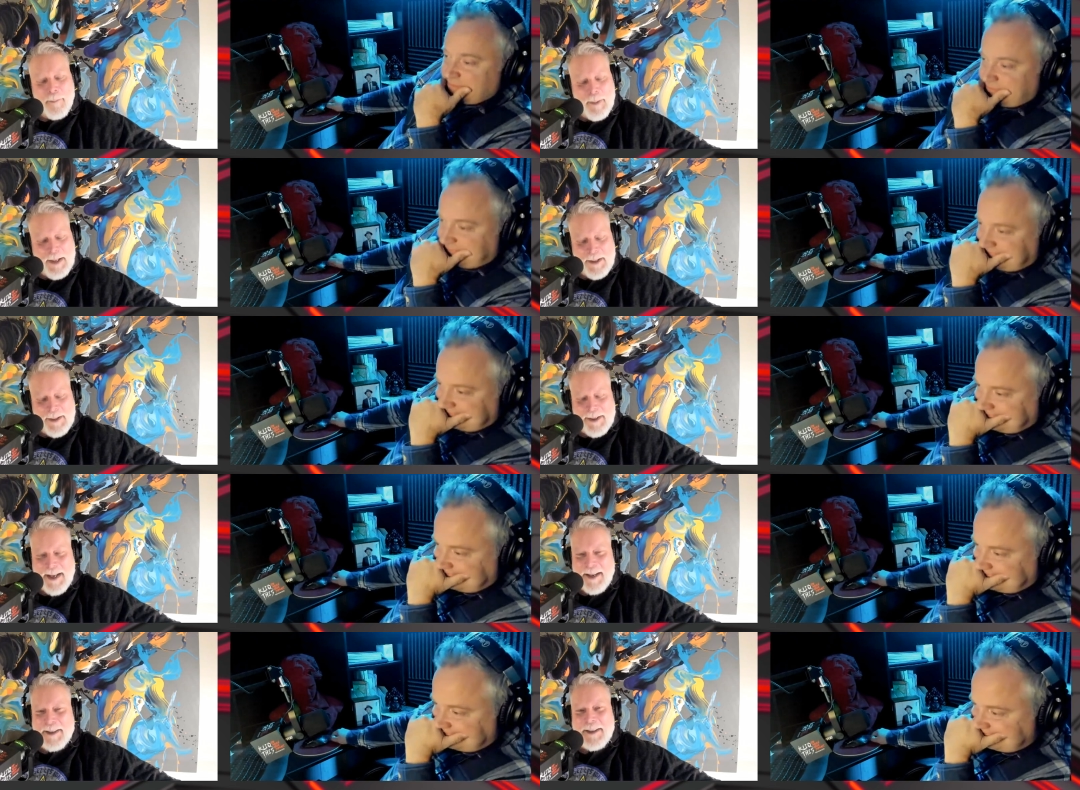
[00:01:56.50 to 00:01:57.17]
Speaker 1: piece
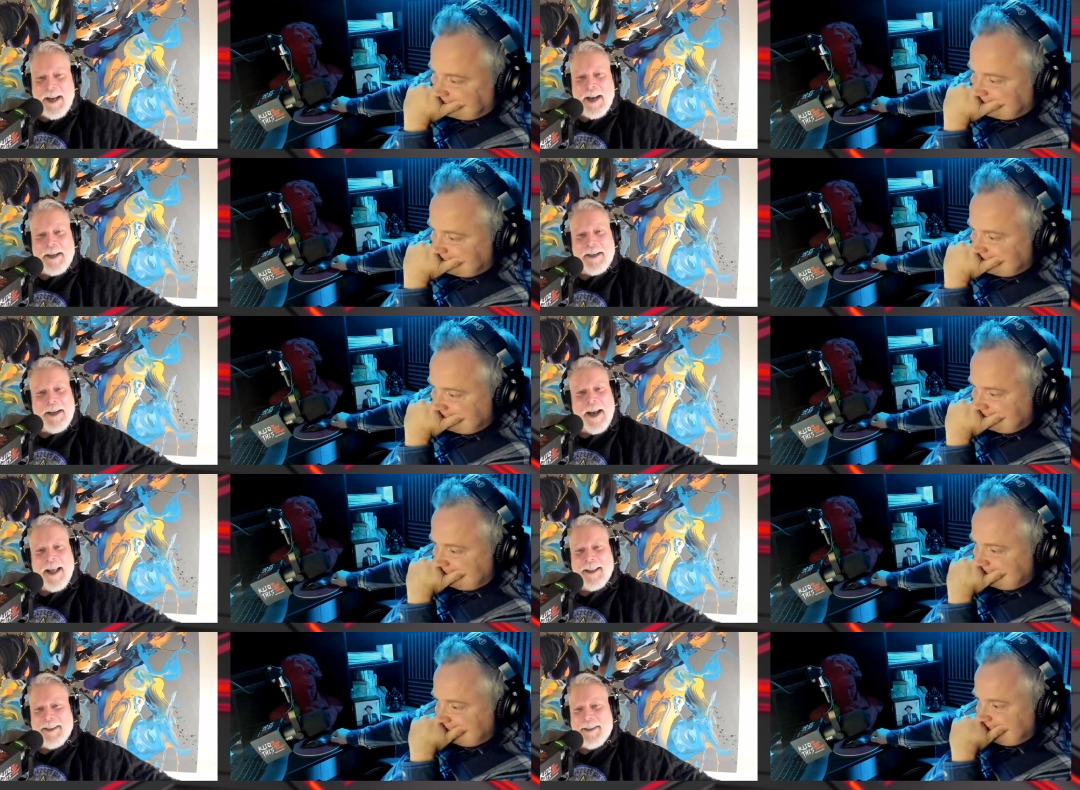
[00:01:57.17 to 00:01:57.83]
on
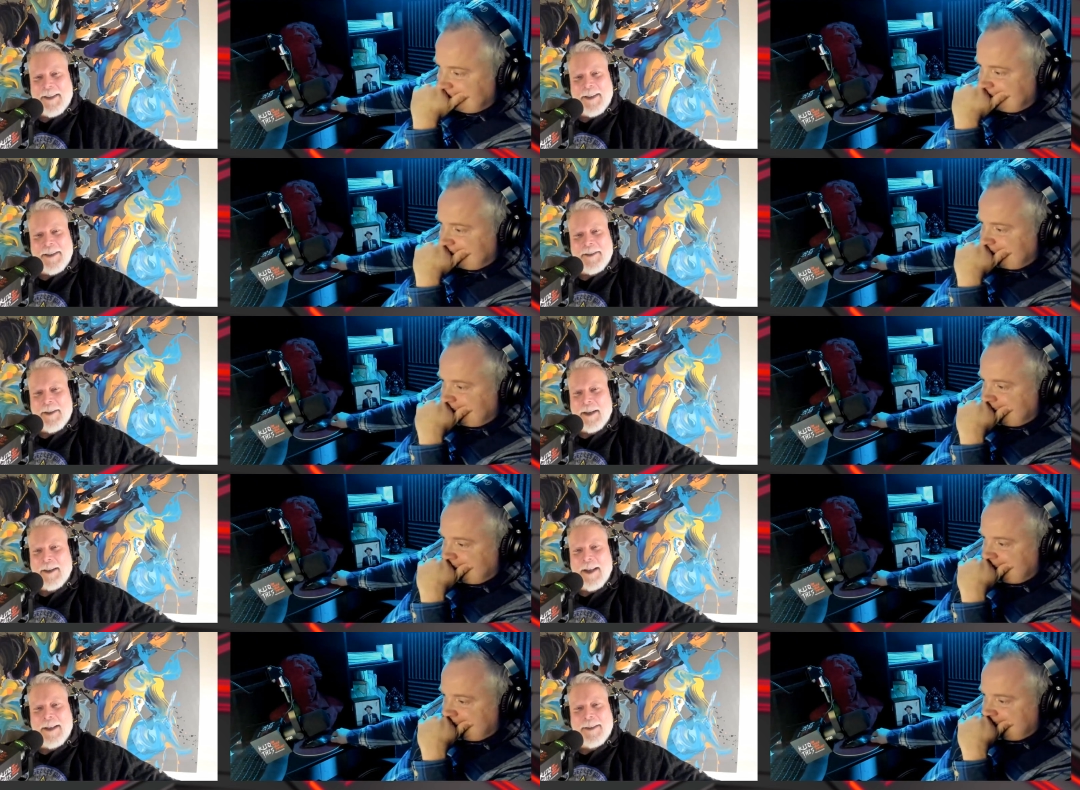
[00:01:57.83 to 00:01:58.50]
Scientology is
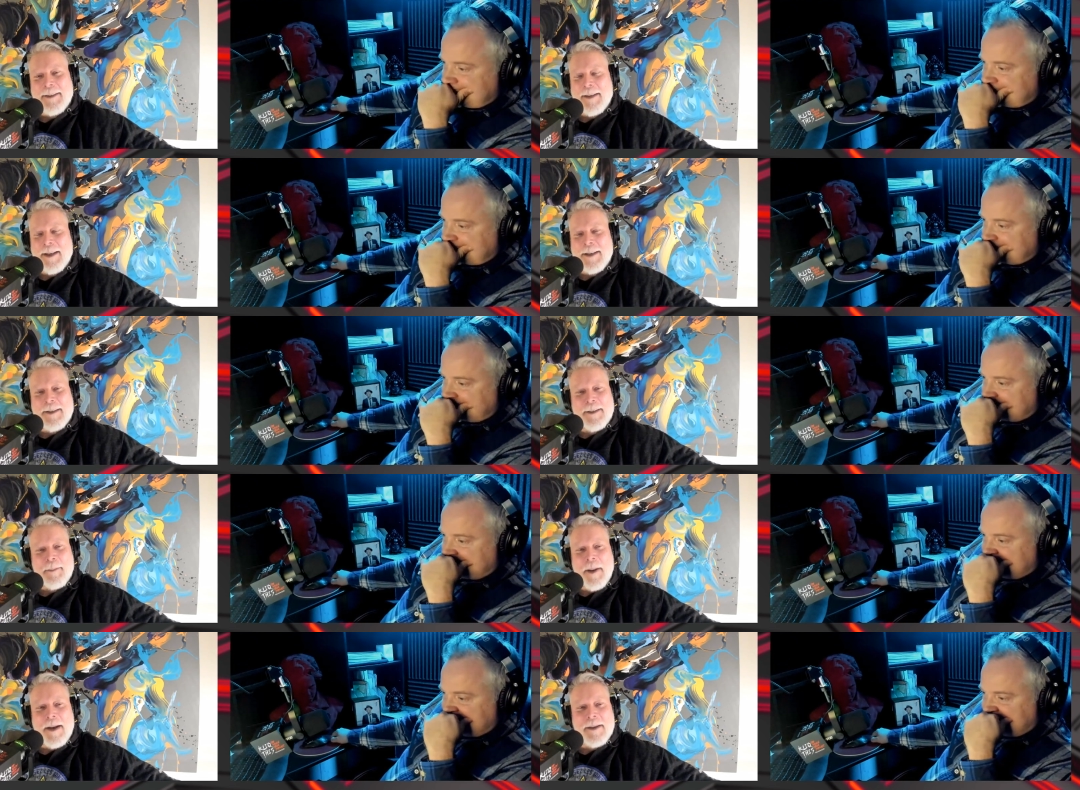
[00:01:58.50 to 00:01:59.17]
like that's that's
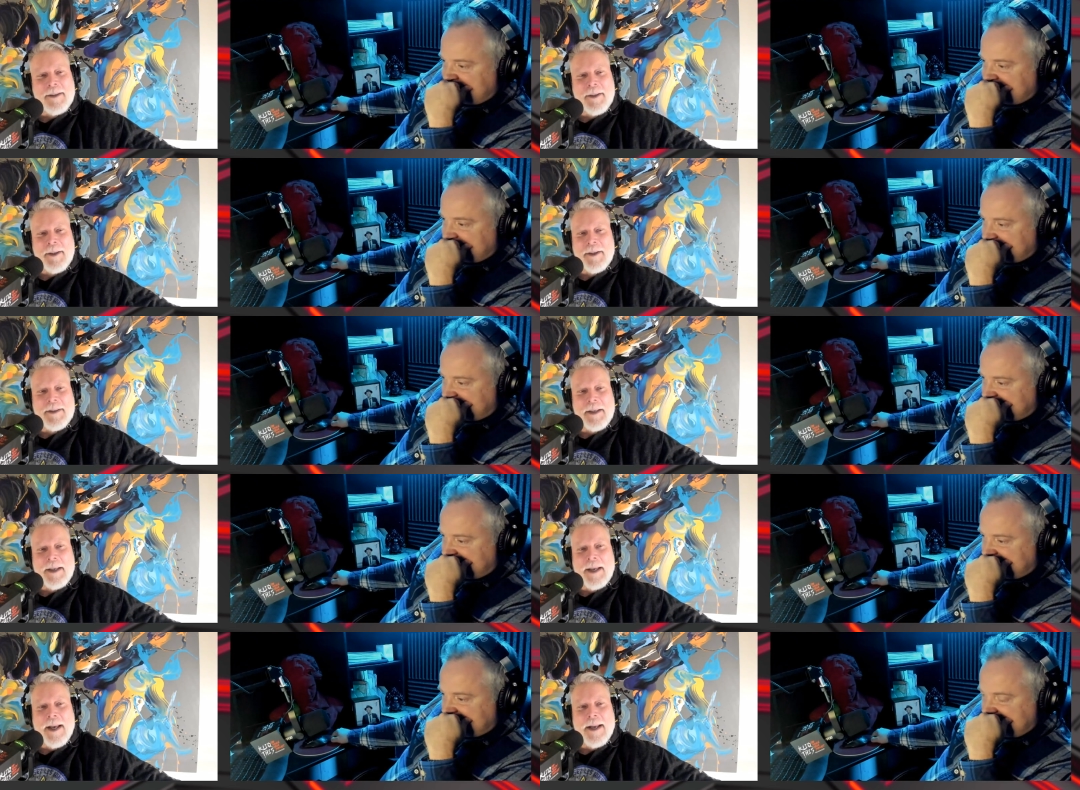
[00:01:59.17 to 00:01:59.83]
about as good as
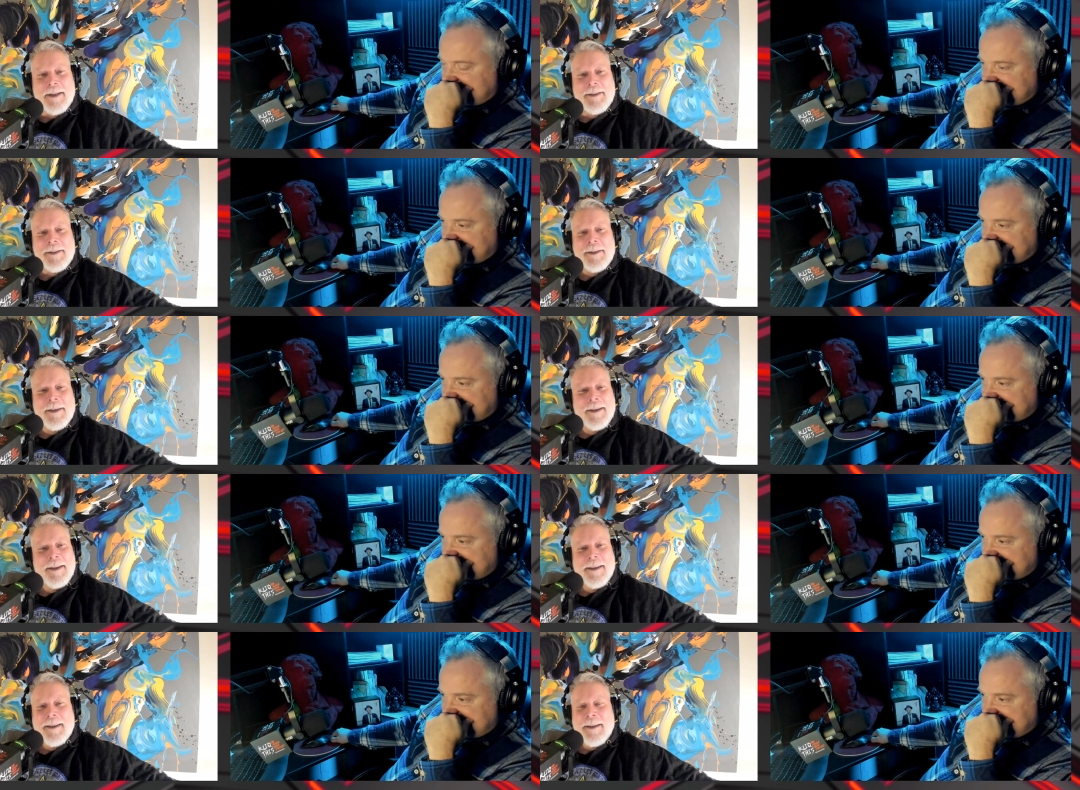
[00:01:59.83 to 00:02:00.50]
it gets.
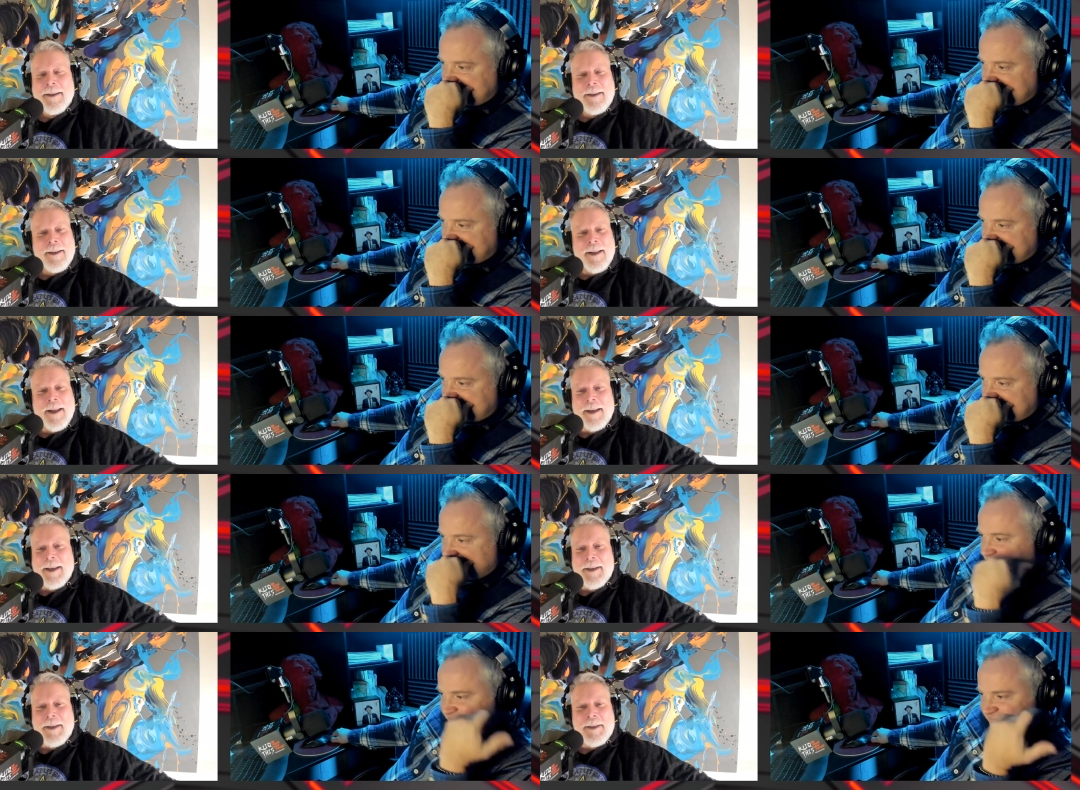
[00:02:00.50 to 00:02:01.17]

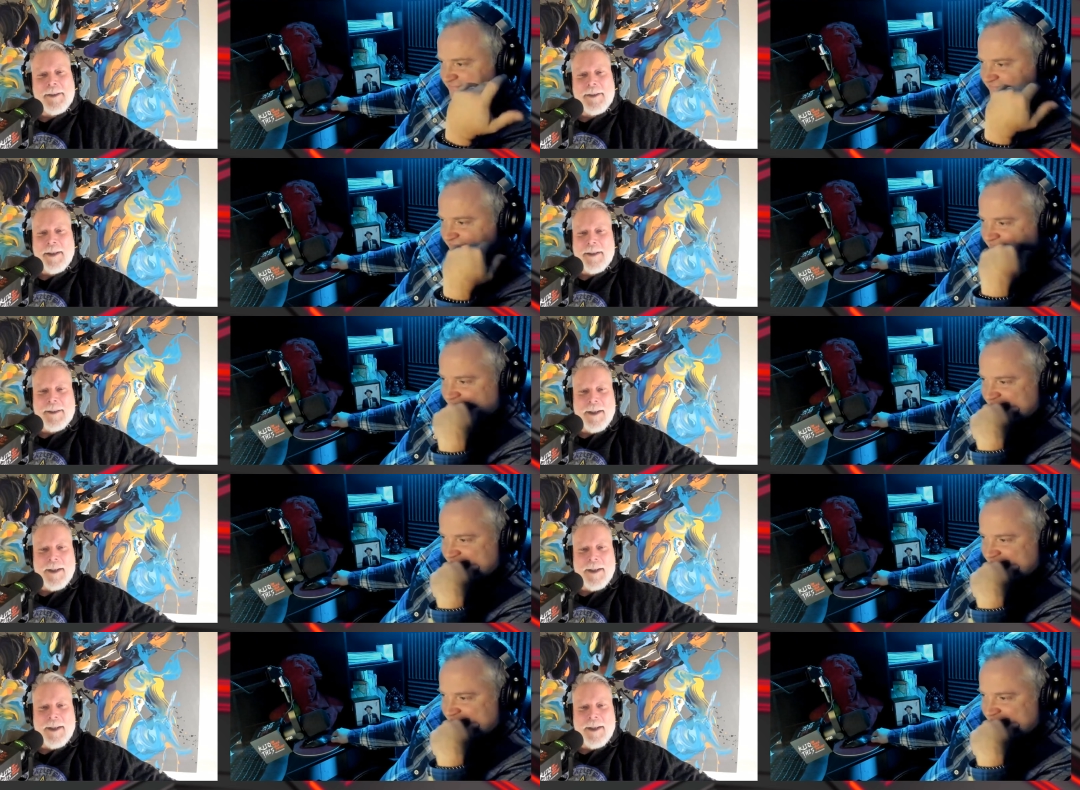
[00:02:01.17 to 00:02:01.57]
Like he just says